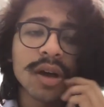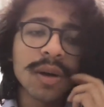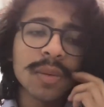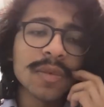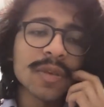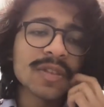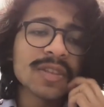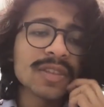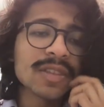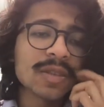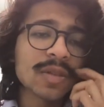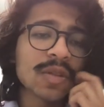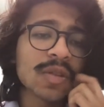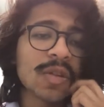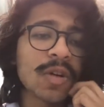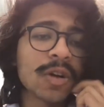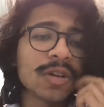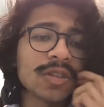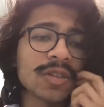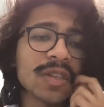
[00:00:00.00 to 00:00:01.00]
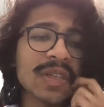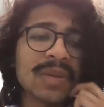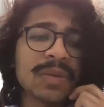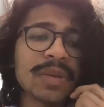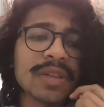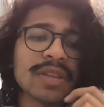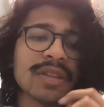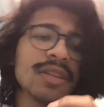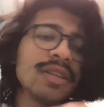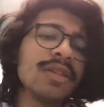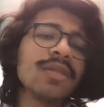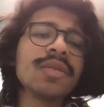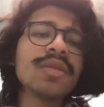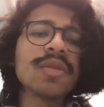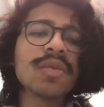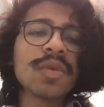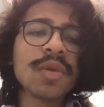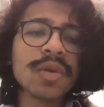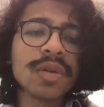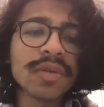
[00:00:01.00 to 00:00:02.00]
This is largely what the
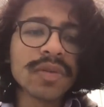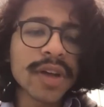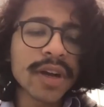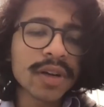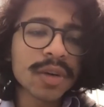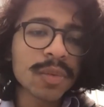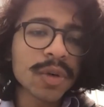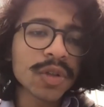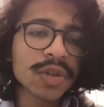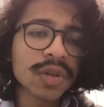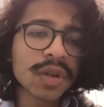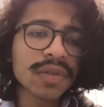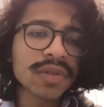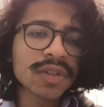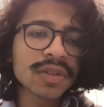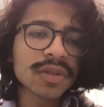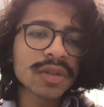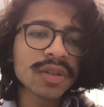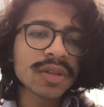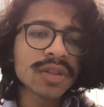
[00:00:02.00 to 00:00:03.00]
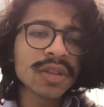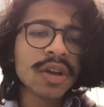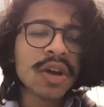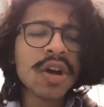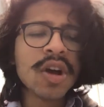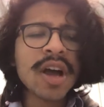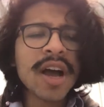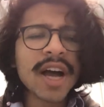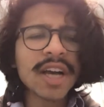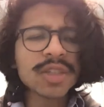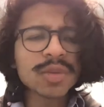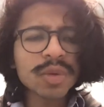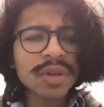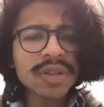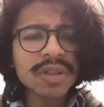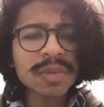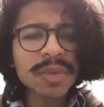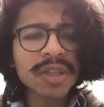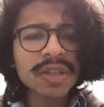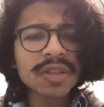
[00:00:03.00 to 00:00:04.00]
role of that commercial officer is, as well
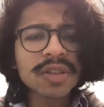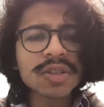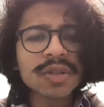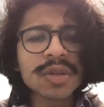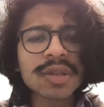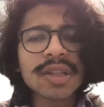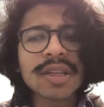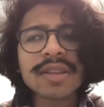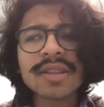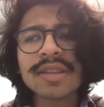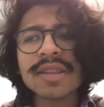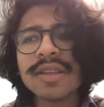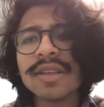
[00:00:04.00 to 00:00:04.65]
as making sure that